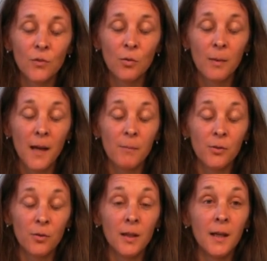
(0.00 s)
to be able
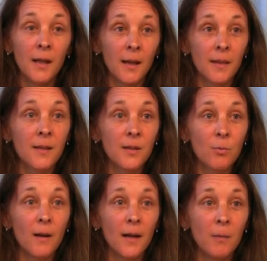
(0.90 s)
to hear in
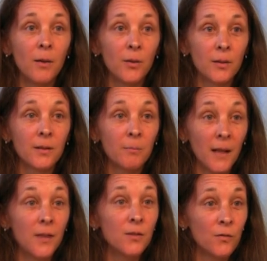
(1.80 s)
this way about
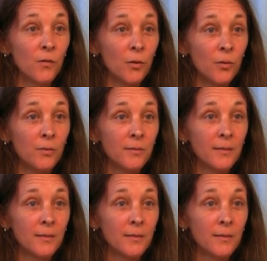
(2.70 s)
Balanced View